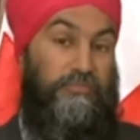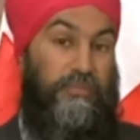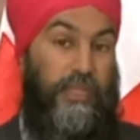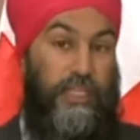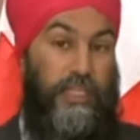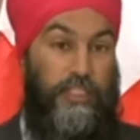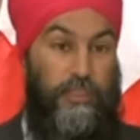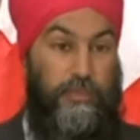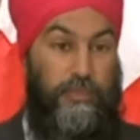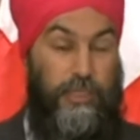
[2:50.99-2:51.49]

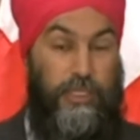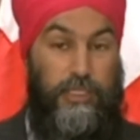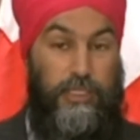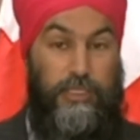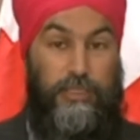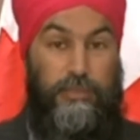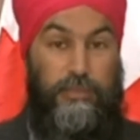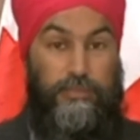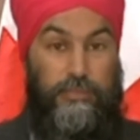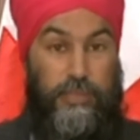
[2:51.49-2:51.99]
That to me
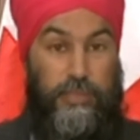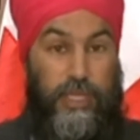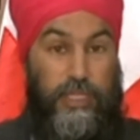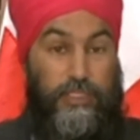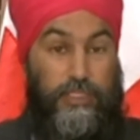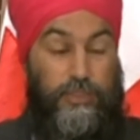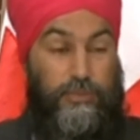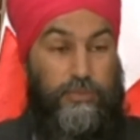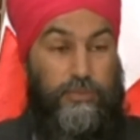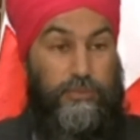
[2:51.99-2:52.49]
is
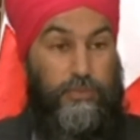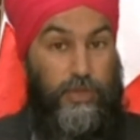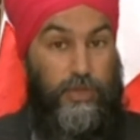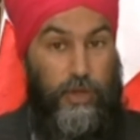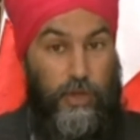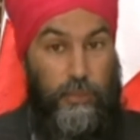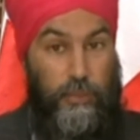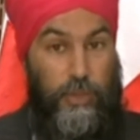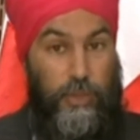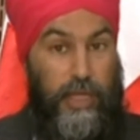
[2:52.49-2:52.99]

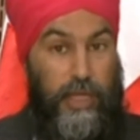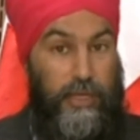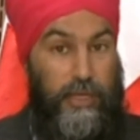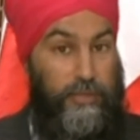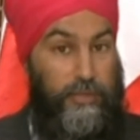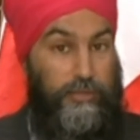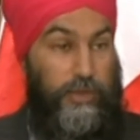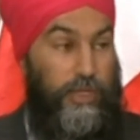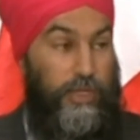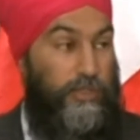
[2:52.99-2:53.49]
very bad,
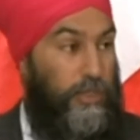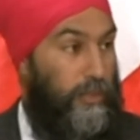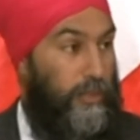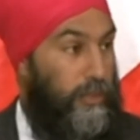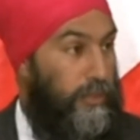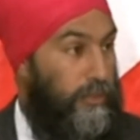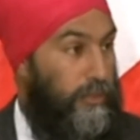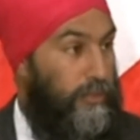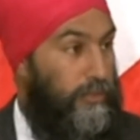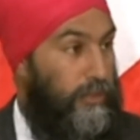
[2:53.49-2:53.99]
very
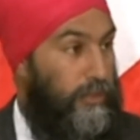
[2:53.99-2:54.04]
troubling.